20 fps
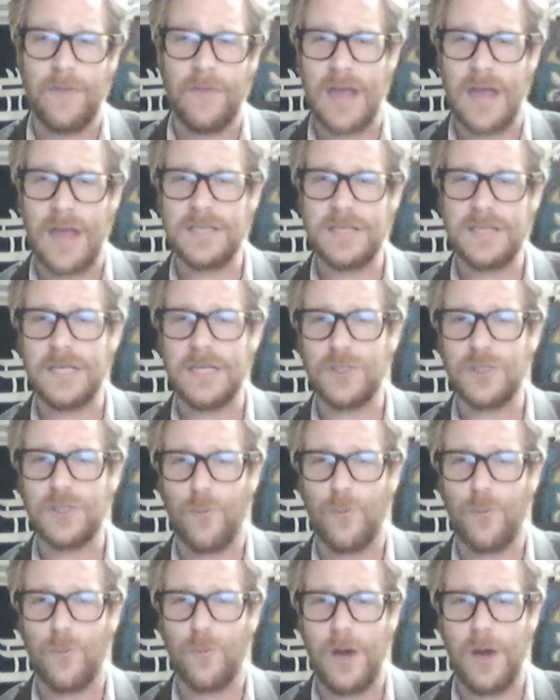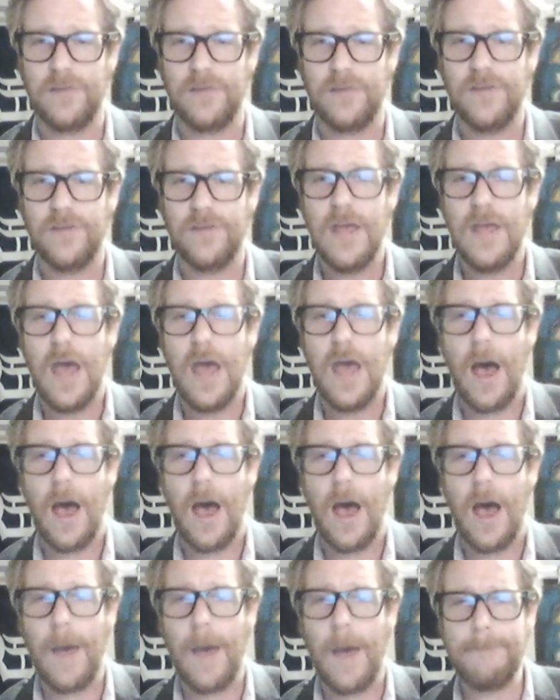In the 1920s,
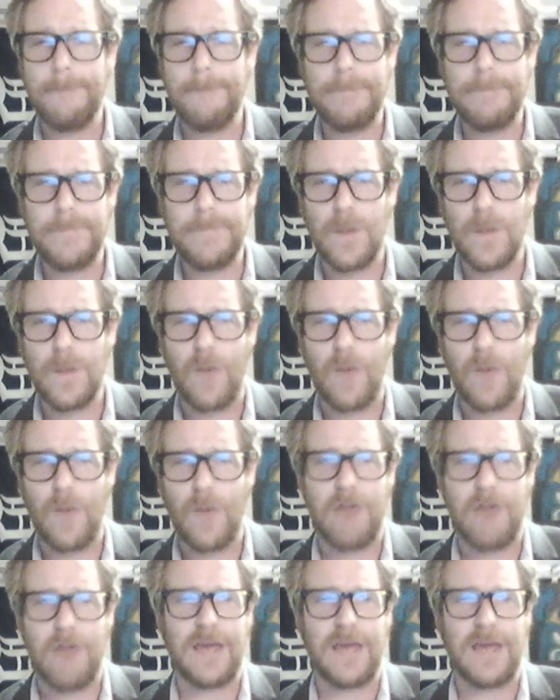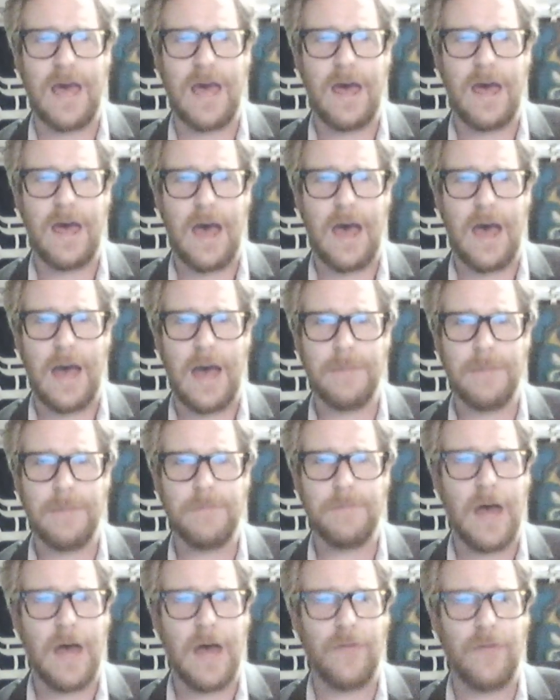the rhetoric
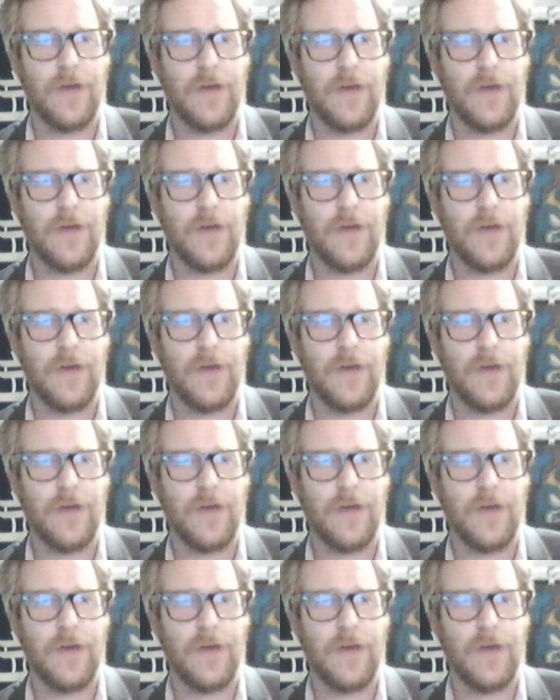on